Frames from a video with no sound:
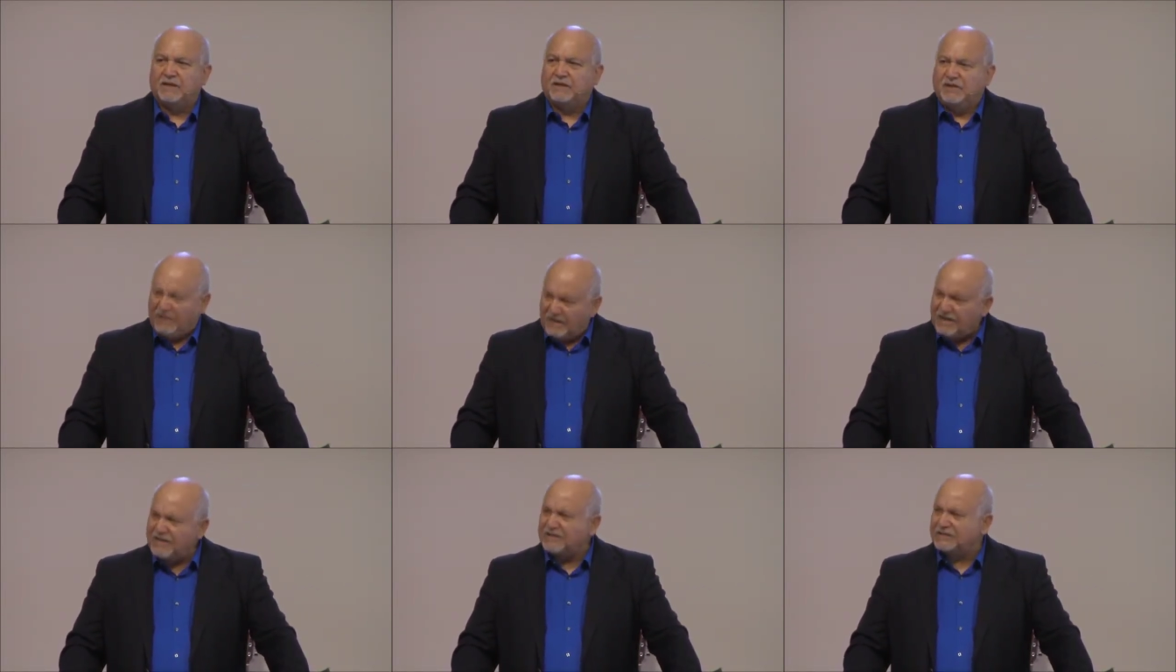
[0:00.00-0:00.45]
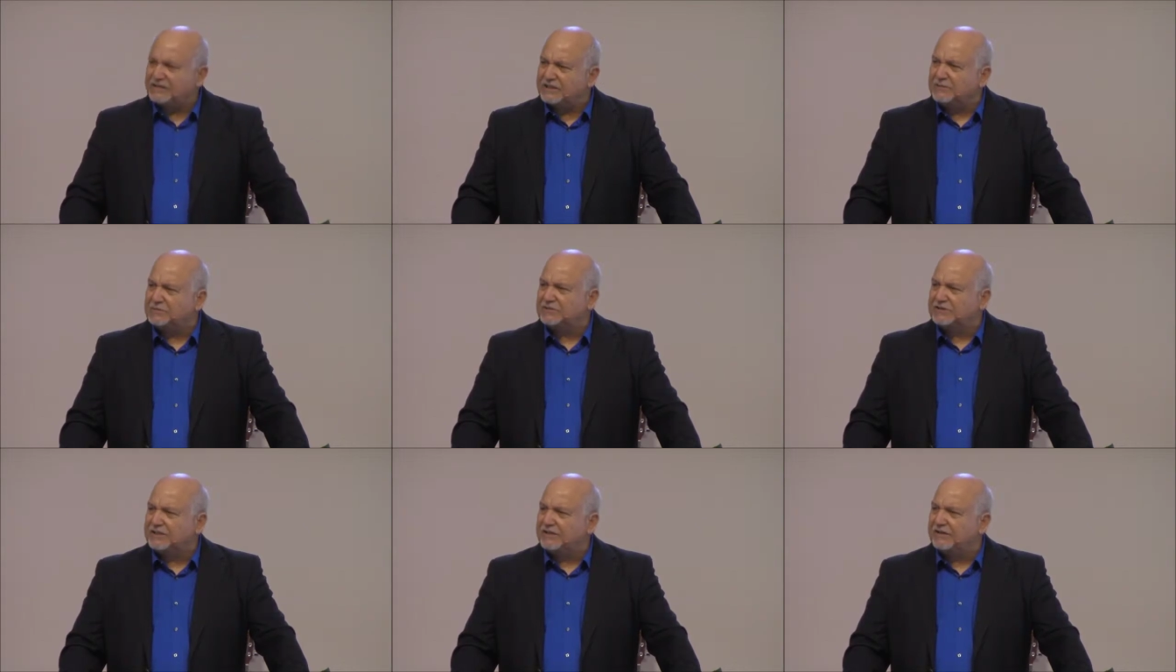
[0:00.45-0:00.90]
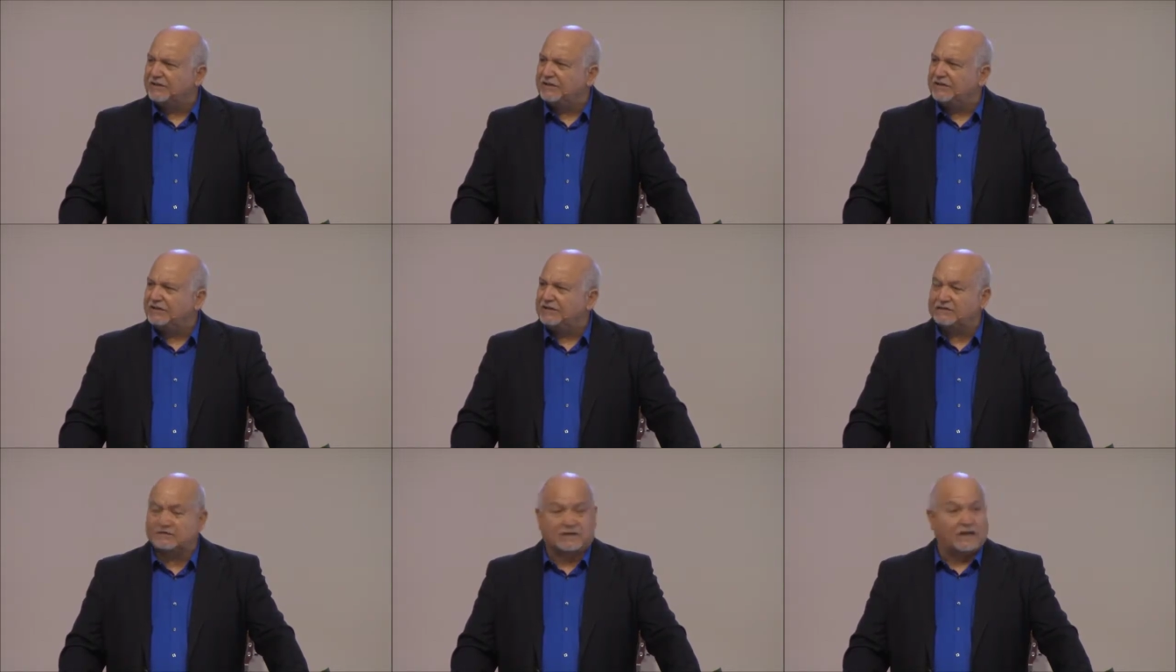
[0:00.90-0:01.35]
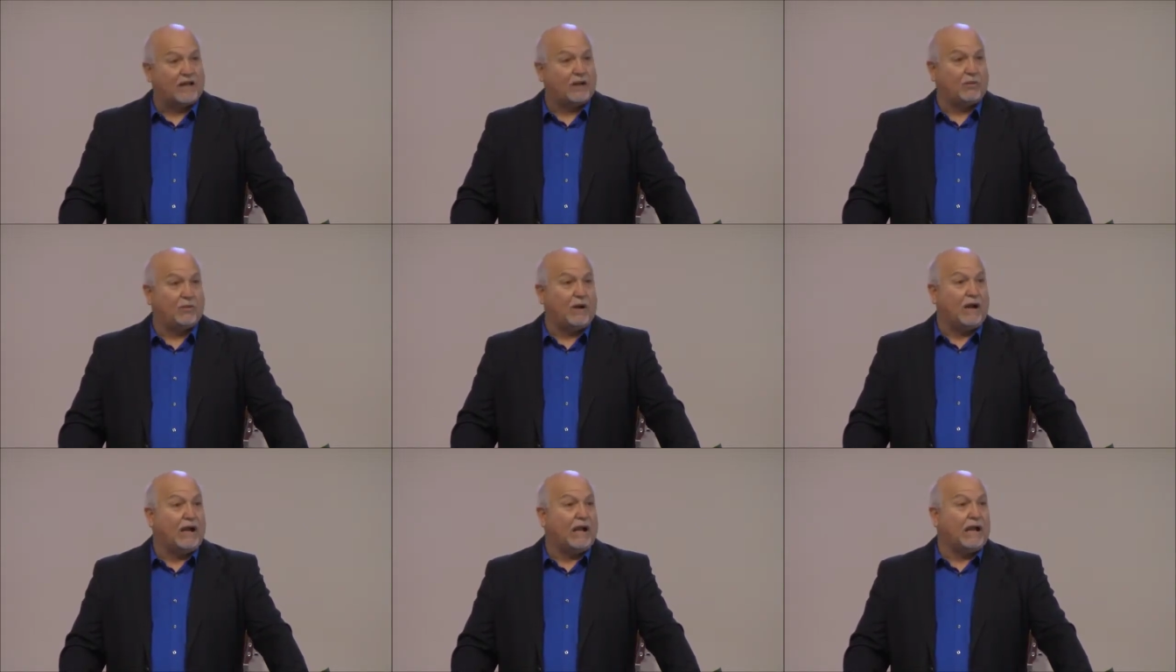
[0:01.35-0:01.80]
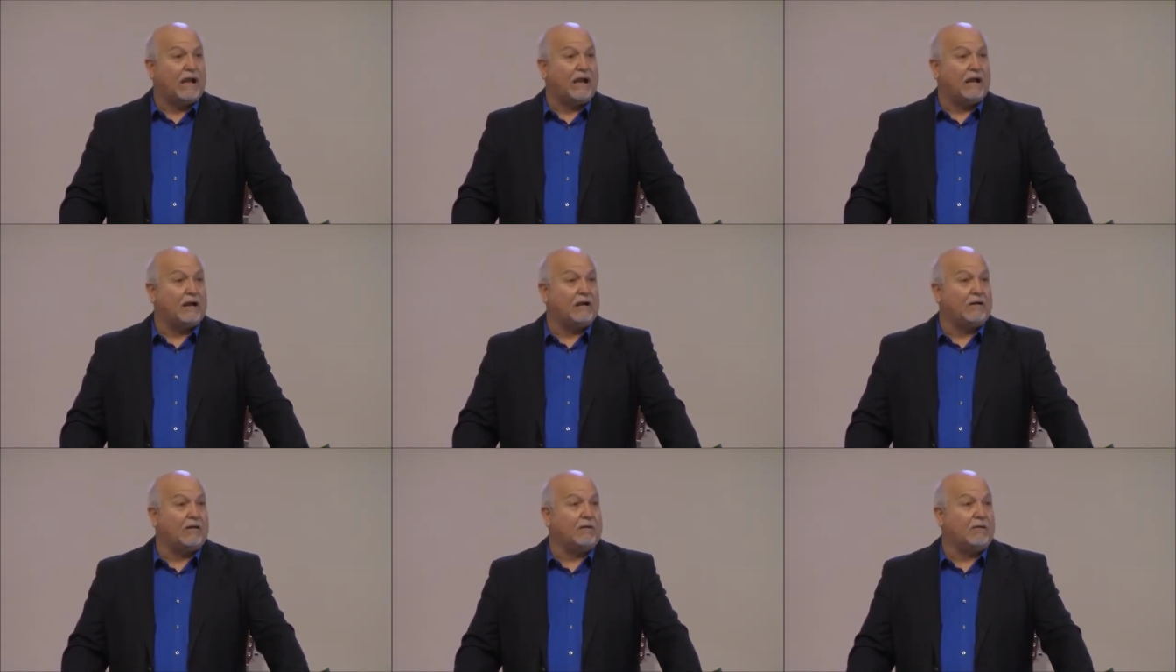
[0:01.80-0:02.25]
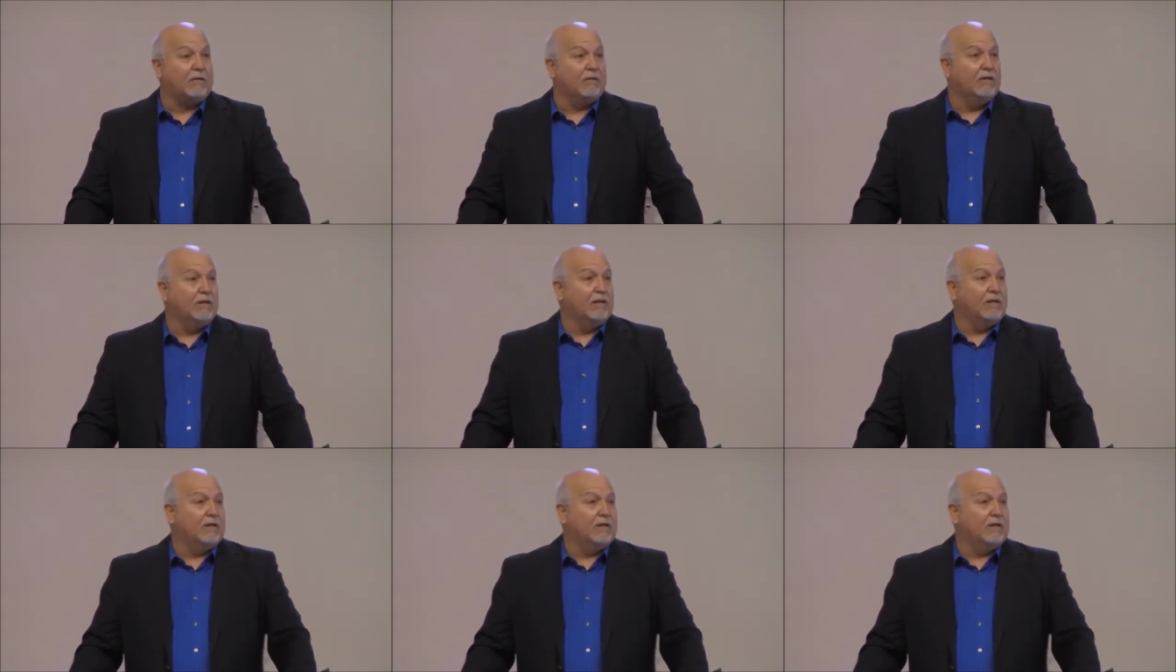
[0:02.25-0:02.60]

Yes, I'm serious. Like, wow.